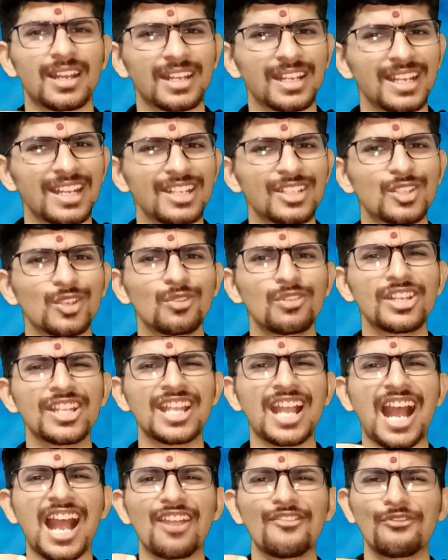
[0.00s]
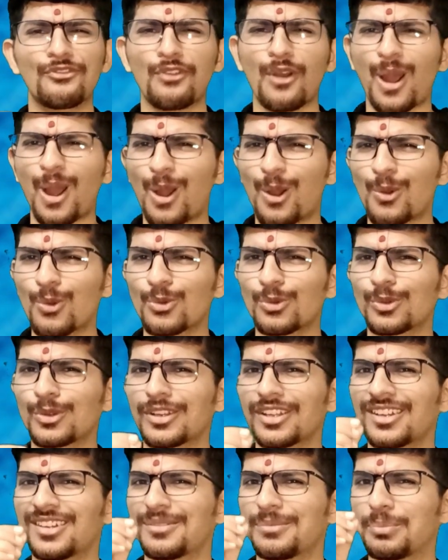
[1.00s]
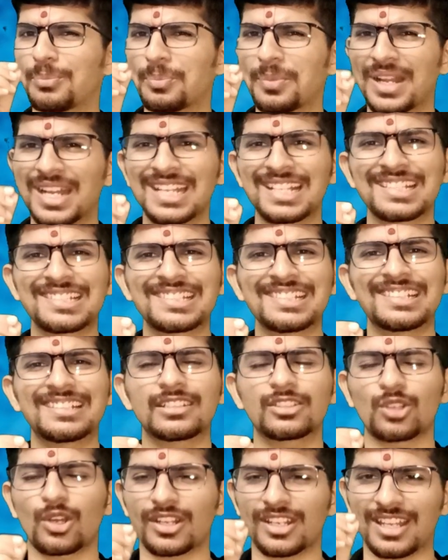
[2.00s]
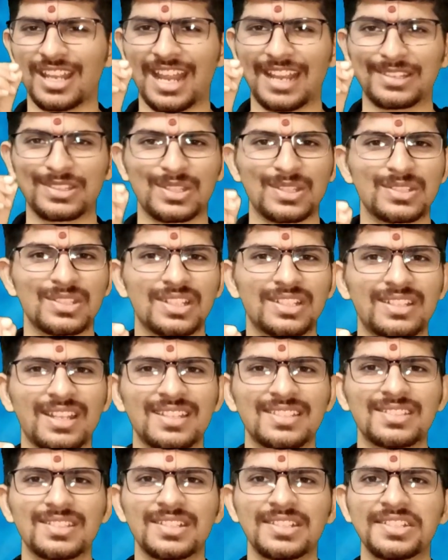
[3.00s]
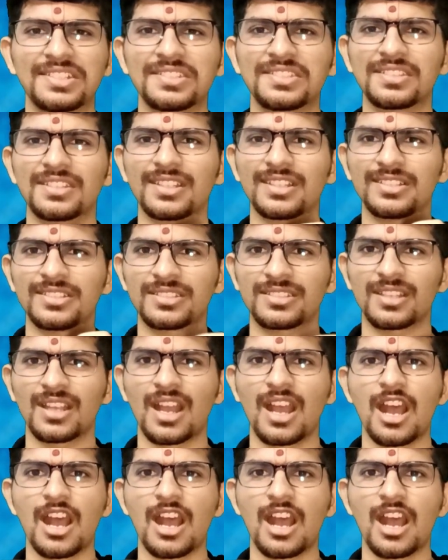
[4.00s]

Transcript: relatively i found made easy sorry exergic test series is